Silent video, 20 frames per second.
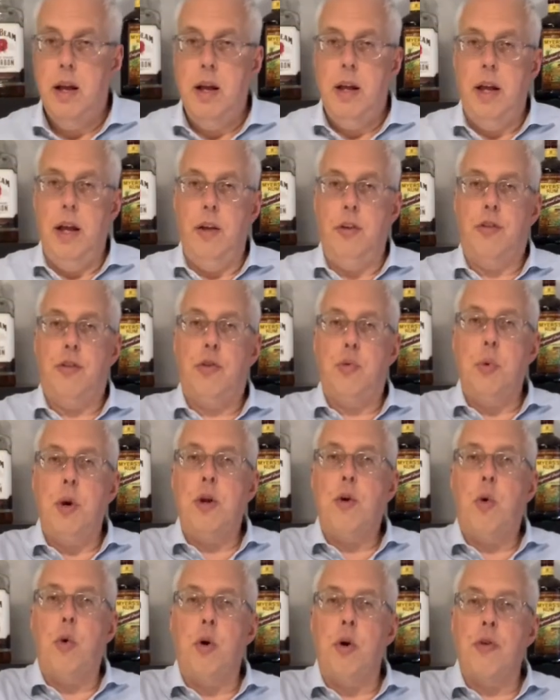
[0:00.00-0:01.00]
It's
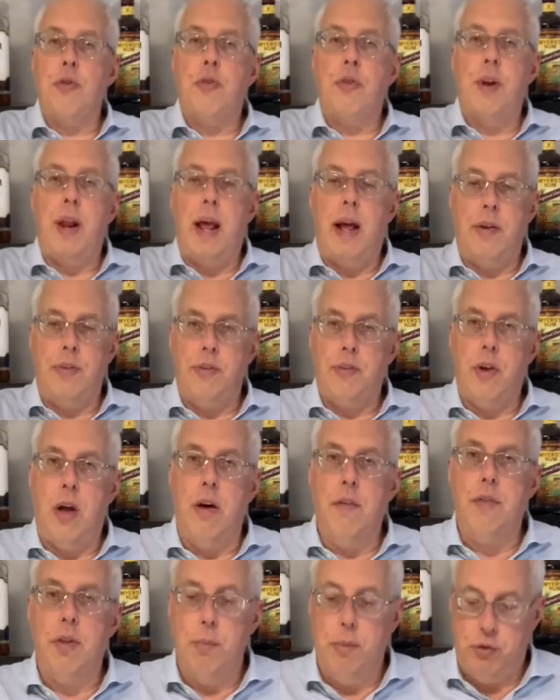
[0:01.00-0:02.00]
3/4 ounce
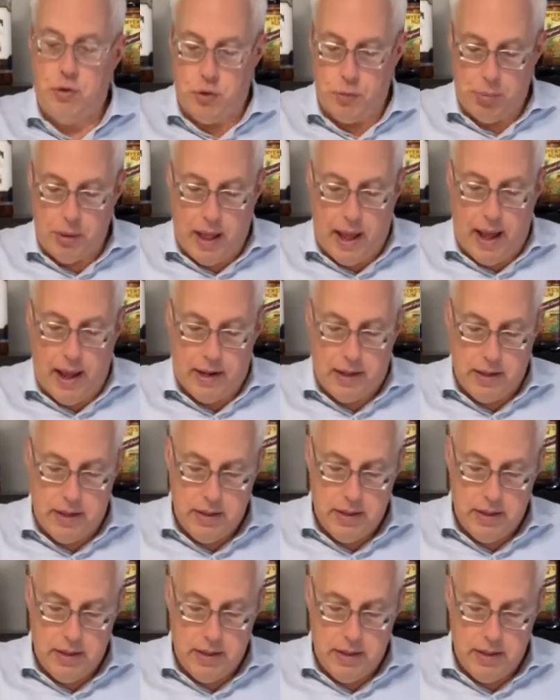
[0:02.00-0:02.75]
of the Mr. Black.